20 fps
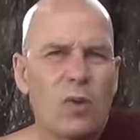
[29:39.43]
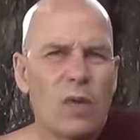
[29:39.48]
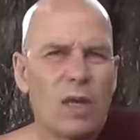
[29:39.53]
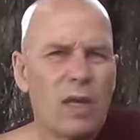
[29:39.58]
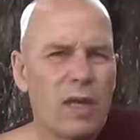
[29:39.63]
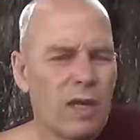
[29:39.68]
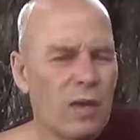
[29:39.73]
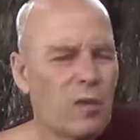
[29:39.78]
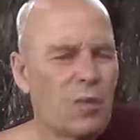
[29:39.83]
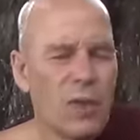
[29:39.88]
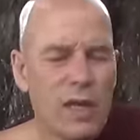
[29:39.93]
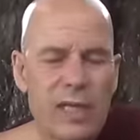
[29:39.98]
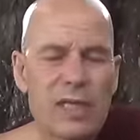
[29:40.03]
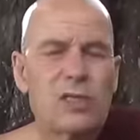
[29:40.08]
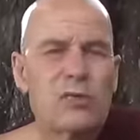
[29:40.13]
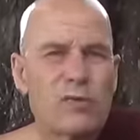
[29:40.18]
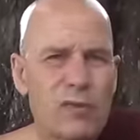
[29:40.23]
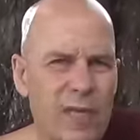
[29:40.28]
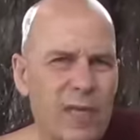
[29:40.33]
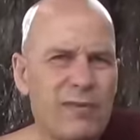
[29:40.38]
uh, when
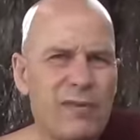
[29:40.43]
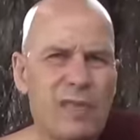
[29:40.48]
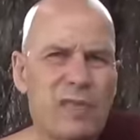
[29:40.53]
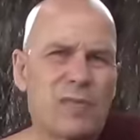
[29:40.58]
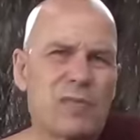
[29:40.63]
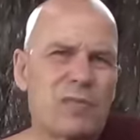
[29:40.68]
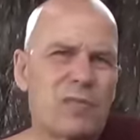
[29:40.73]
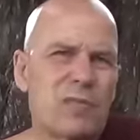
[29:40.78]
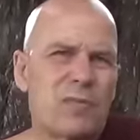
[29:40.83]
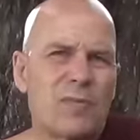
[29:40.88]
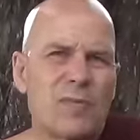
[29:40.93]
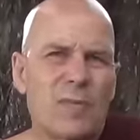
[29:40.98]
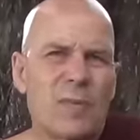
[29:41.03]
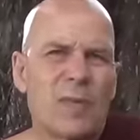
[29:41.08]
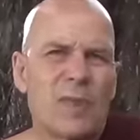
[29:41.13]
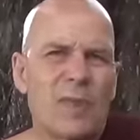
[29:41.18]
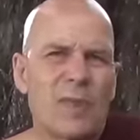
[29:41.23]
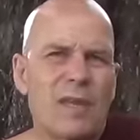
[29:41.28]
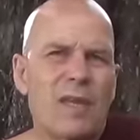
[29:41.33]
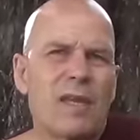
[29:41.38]
it's relevant.
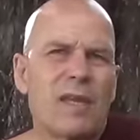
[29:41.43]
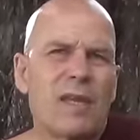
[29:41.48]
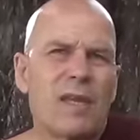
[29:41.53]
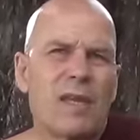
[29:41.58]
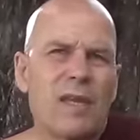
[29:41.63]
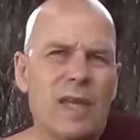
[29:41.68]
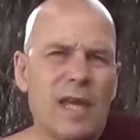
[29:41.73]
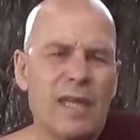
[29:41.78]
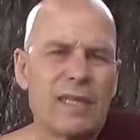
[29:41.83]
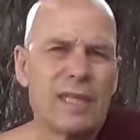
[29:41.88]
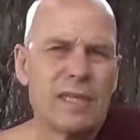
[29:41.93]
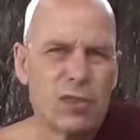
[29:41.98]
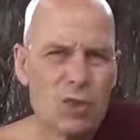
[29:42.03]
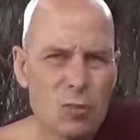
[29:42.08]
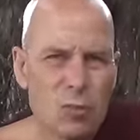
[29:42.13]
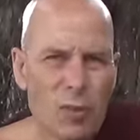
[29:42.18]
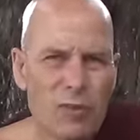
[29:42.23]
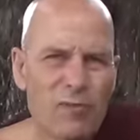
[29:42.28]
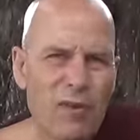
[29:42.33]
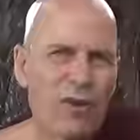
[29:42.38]
And there should
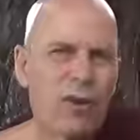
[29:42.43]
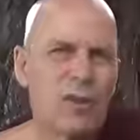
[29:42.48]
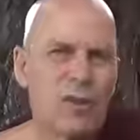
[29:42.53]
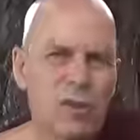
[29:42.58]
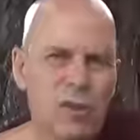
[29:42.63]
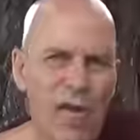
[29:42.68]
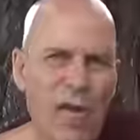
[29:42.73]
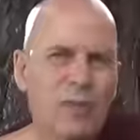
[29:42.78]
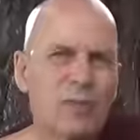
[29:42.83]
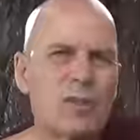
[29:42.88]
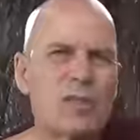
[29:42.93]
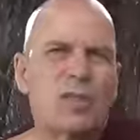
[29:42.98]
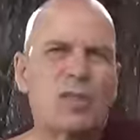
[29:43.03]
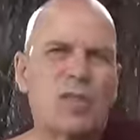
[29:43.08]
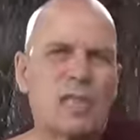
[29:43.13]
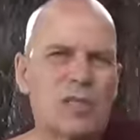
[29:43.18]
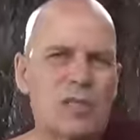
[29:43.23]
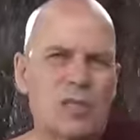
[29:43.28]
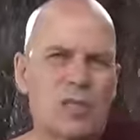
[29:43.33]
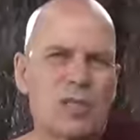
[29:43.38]
be very sharp
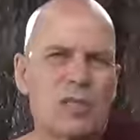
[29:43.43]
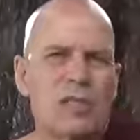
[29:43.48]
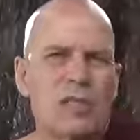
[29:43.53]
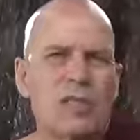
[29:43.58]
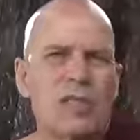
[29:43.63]
distinction